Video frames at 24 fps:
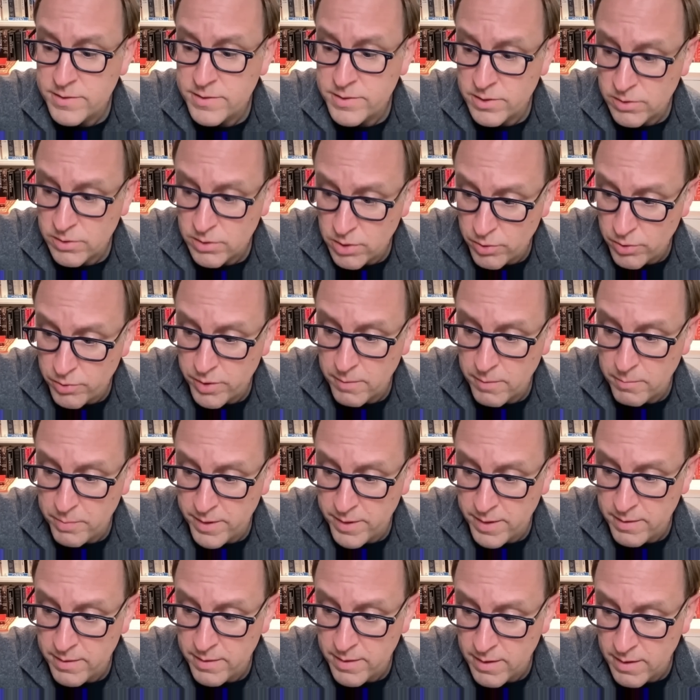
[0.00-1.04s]
to load up
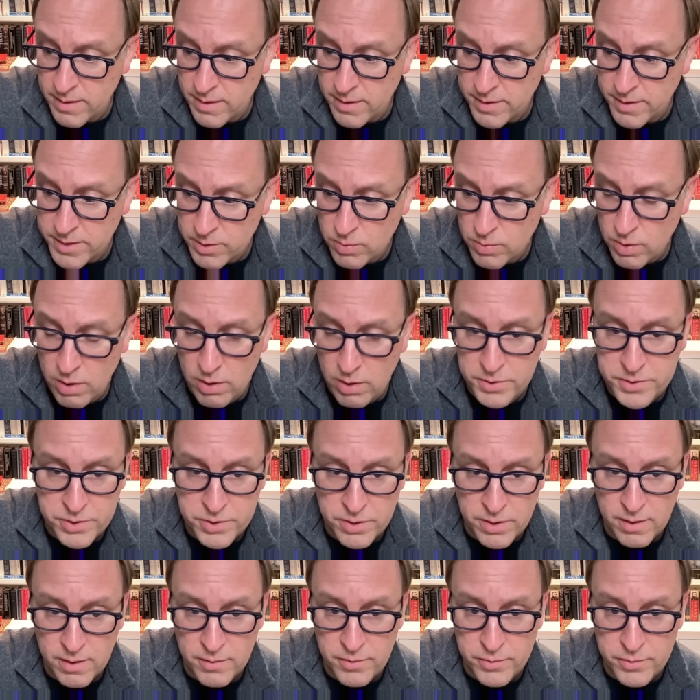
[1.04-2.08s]
a U-Haul
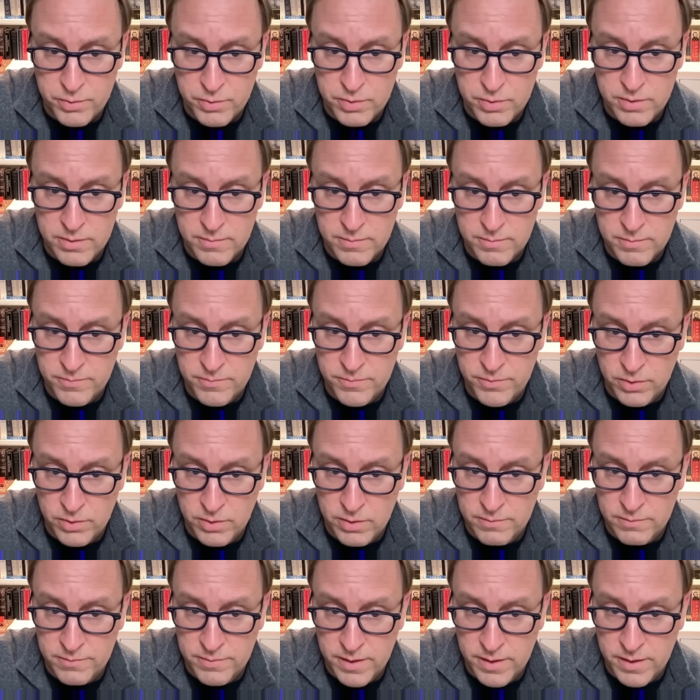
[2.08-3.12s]
truck
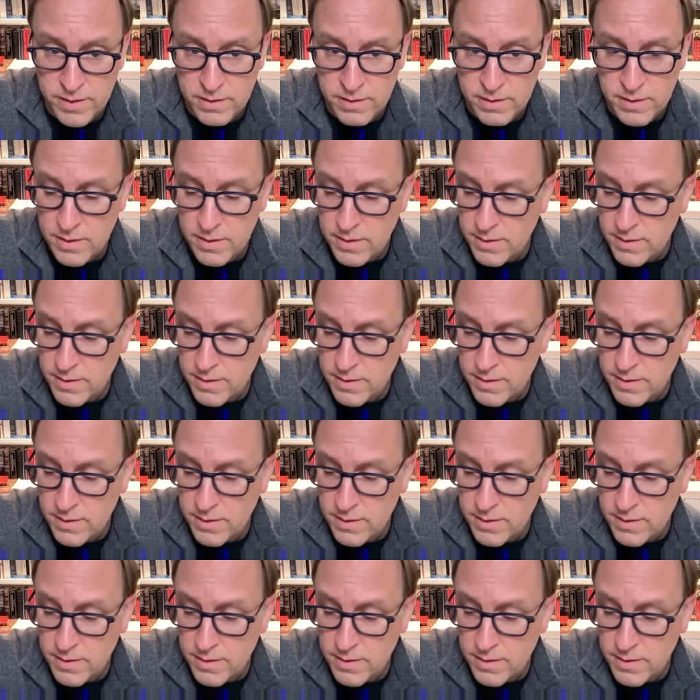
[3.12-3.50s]
full of